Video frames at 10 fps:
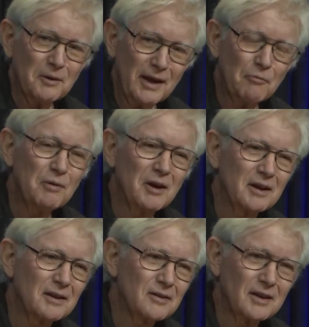hey, we want to
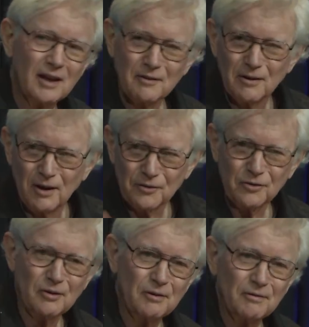get together
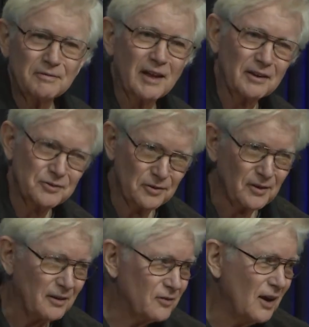also, not just
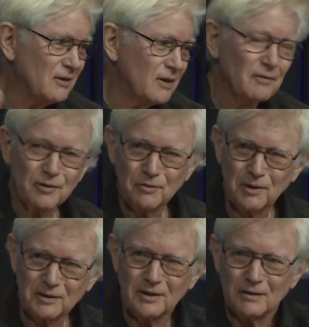on Saturday afternoon, we
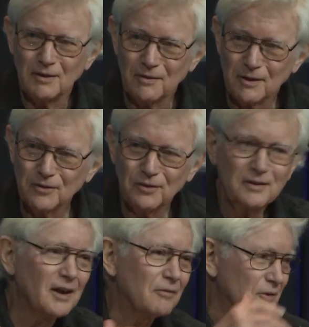want to get together on
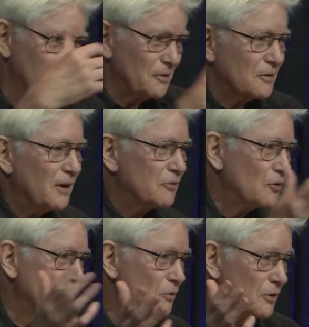Sunday afternoon or after
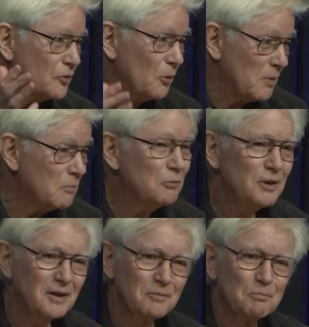school. And so maybe we
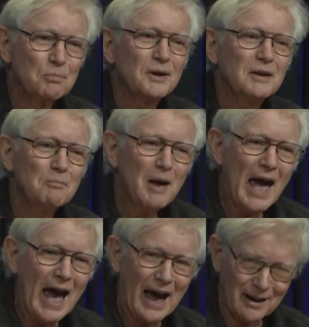can bring
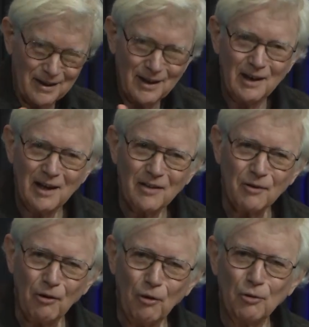back
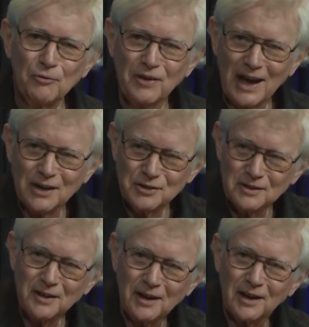the
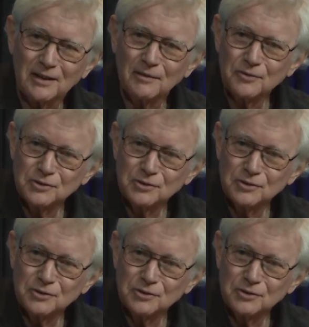old-fashioned kind of